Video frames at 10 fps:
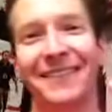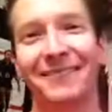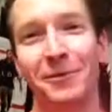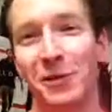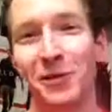
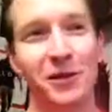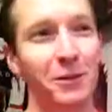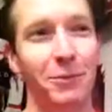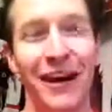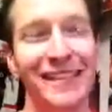which is just a
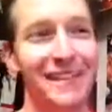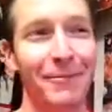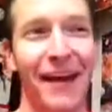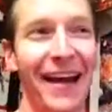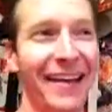plastic
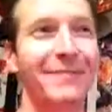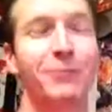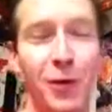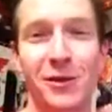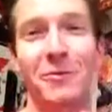bag,
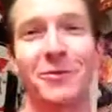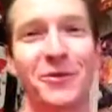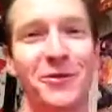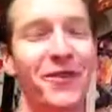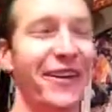blows up into
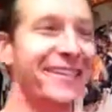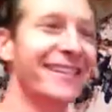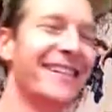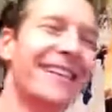his face.